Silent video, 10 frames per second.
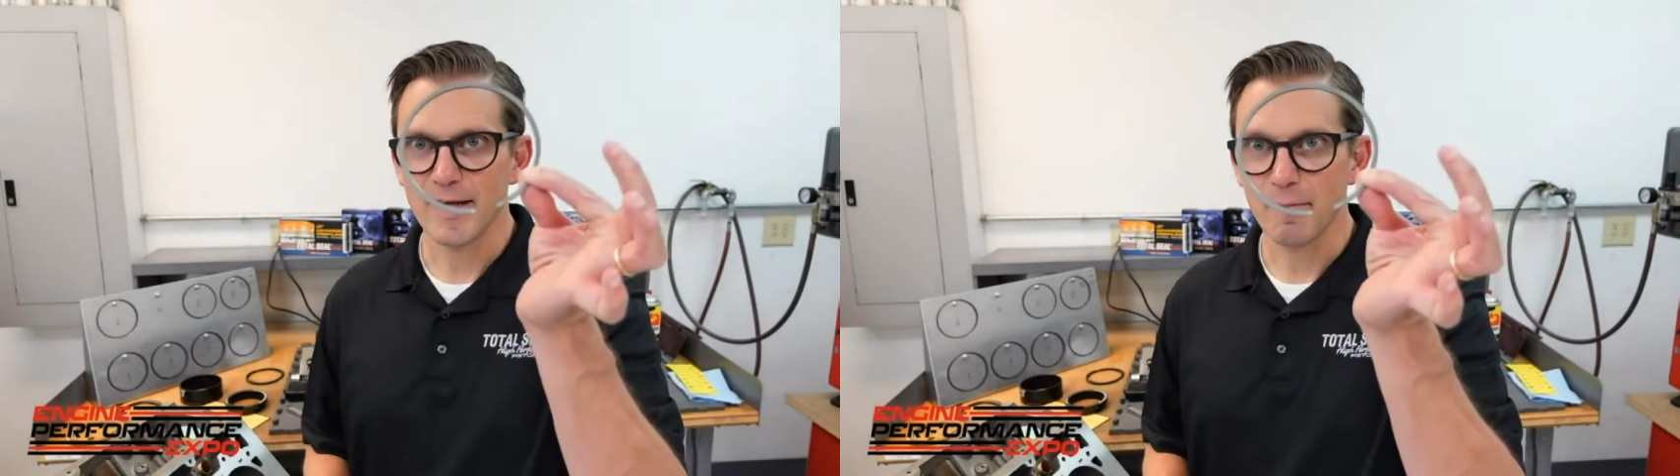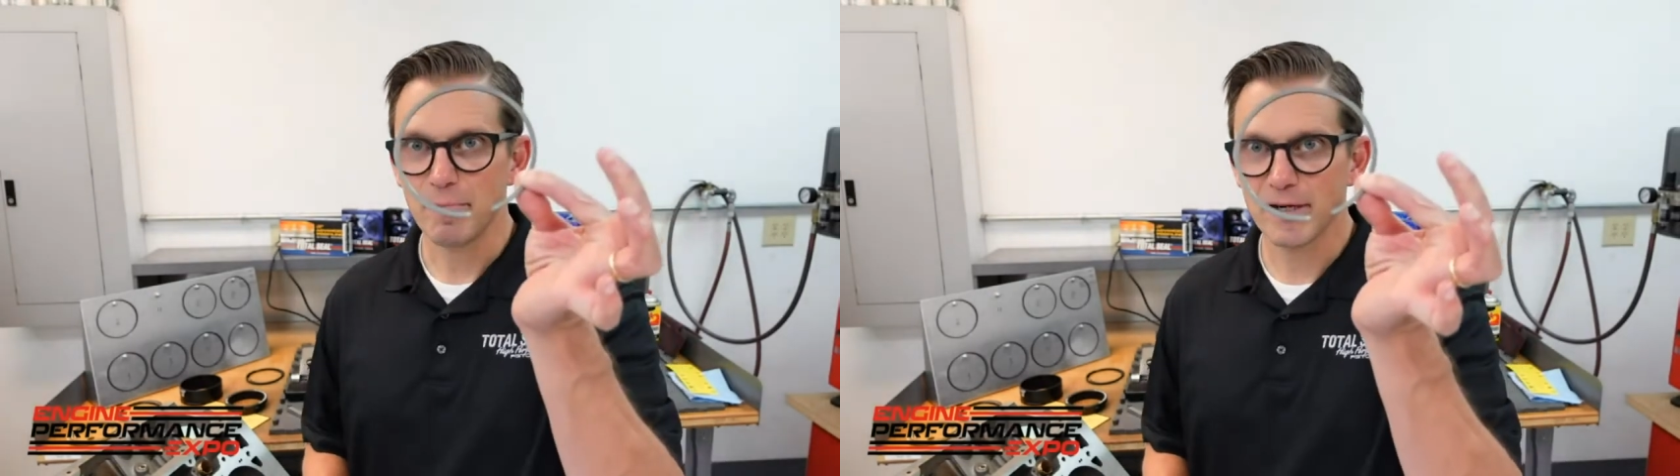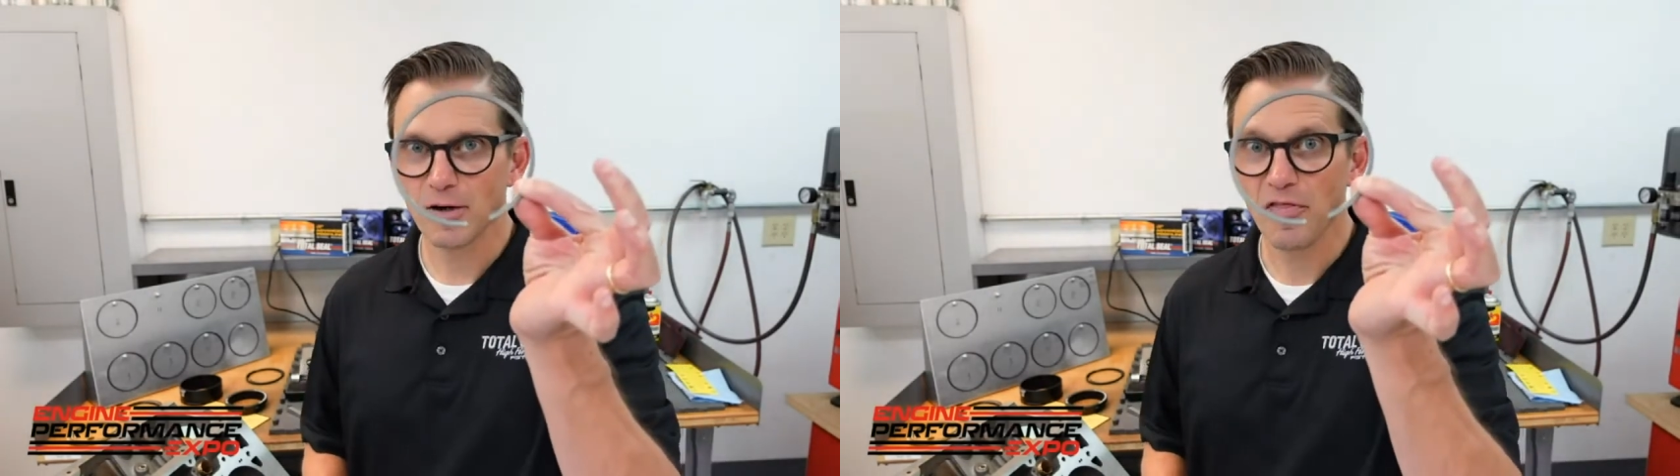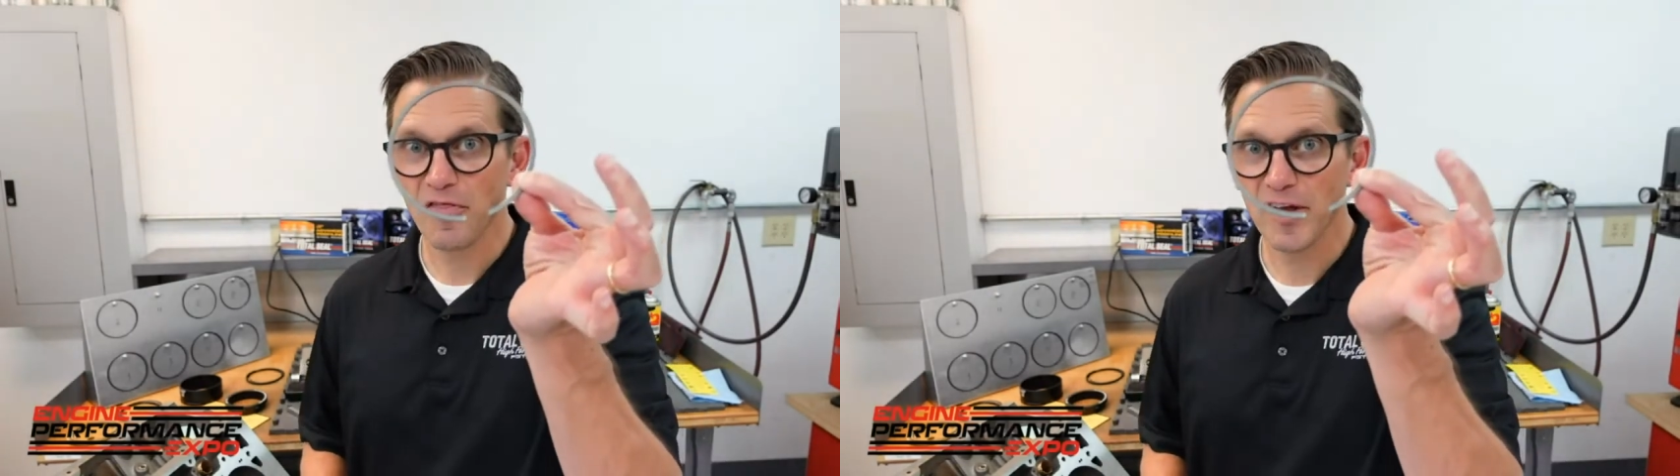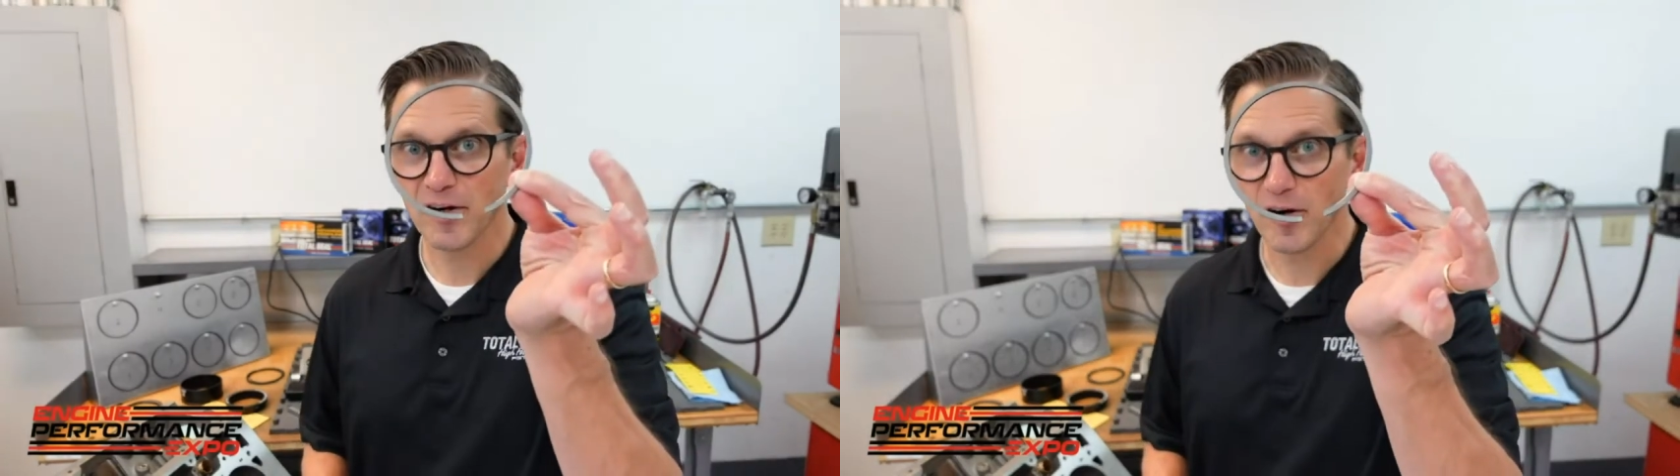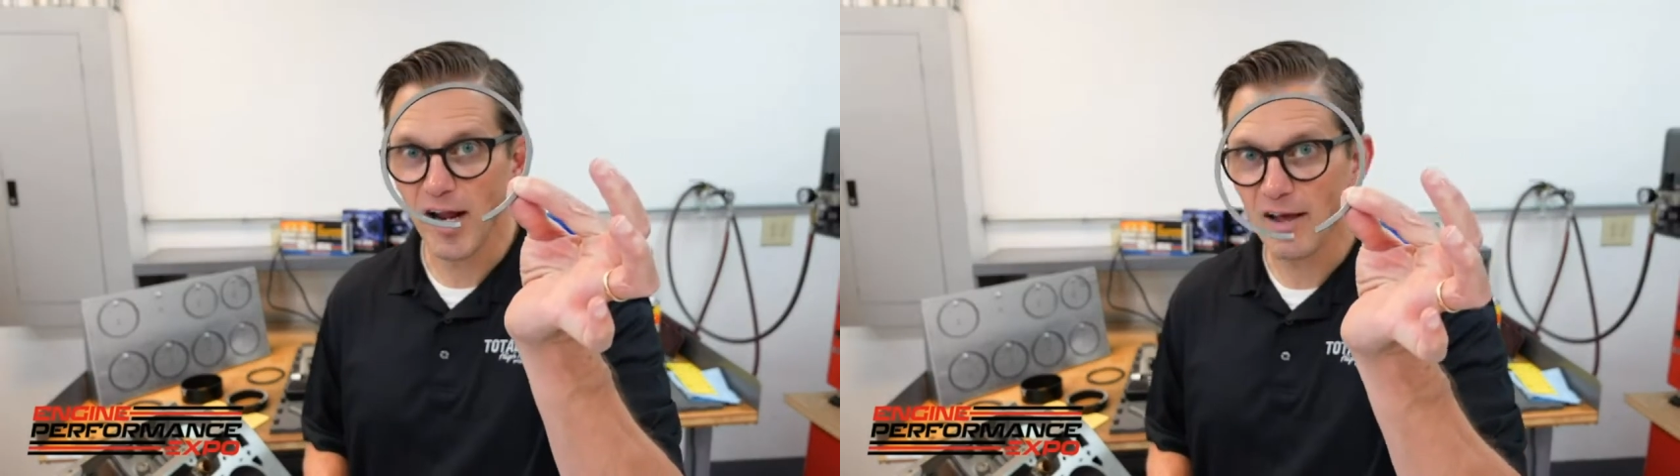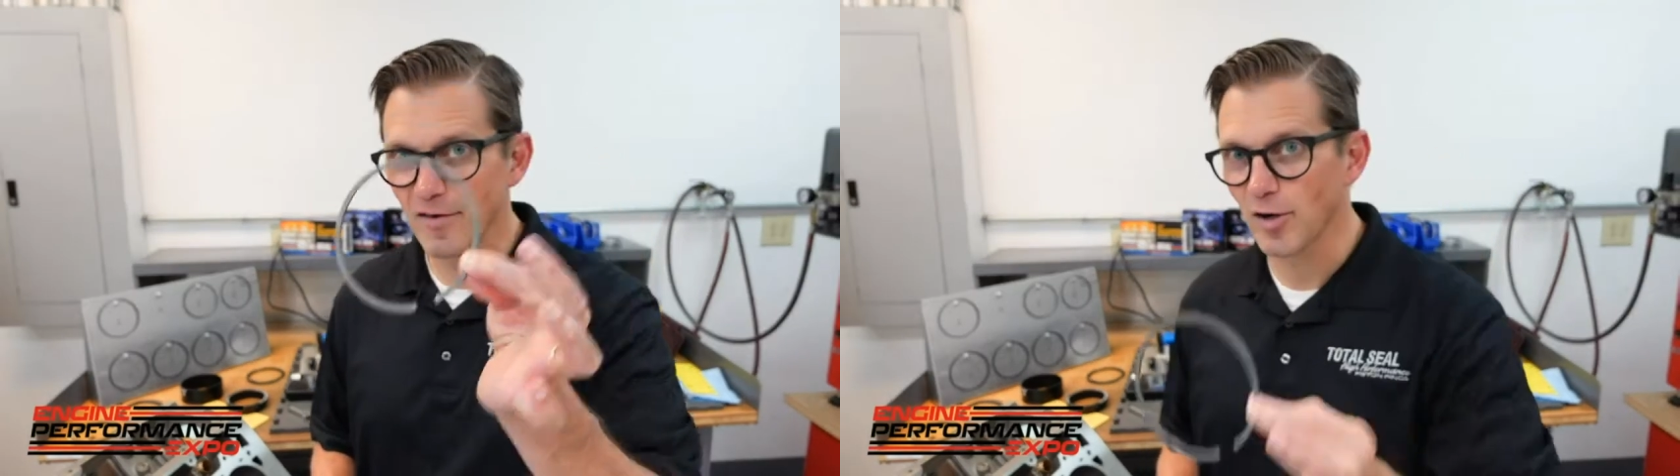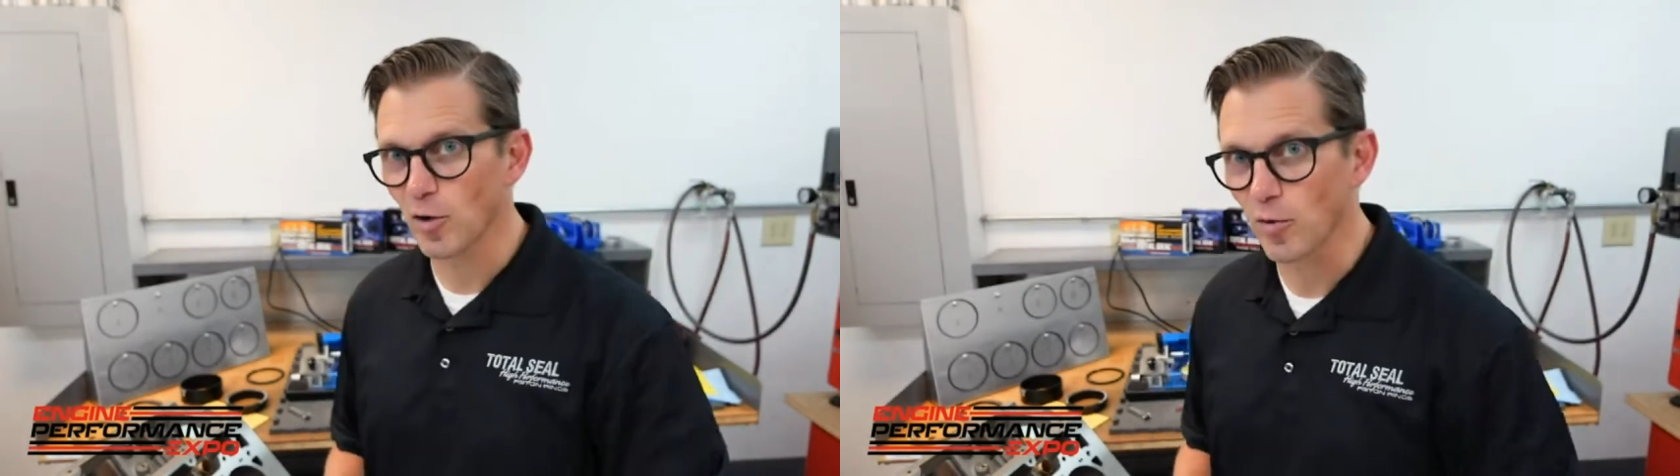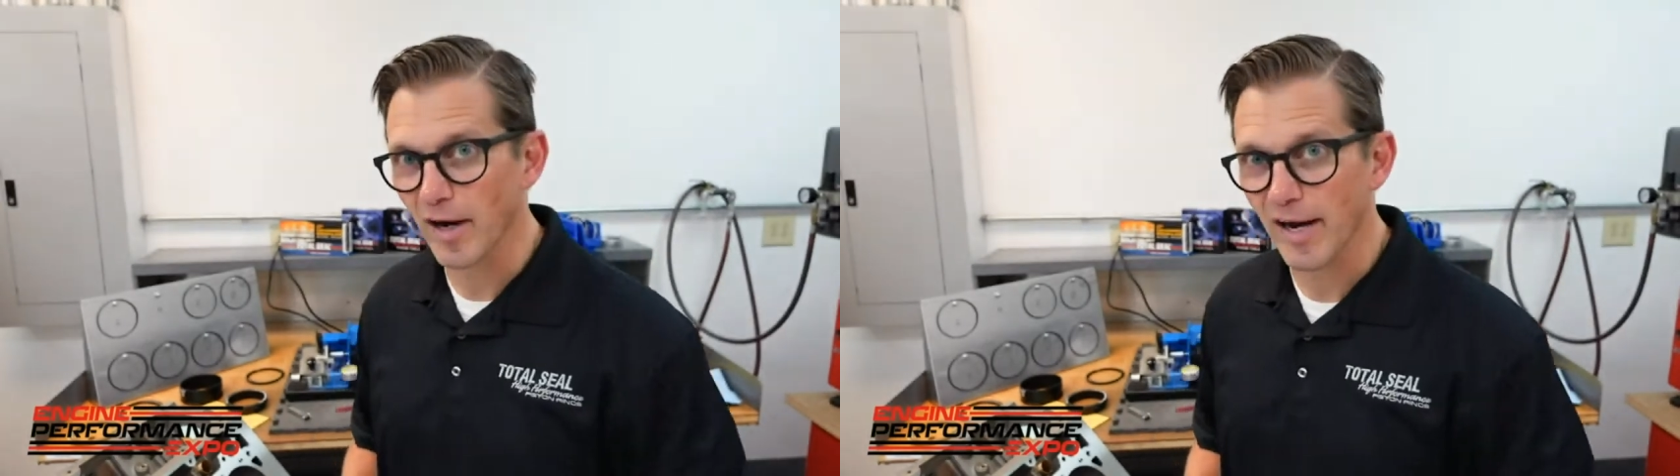Take a bigger, thicker, heavier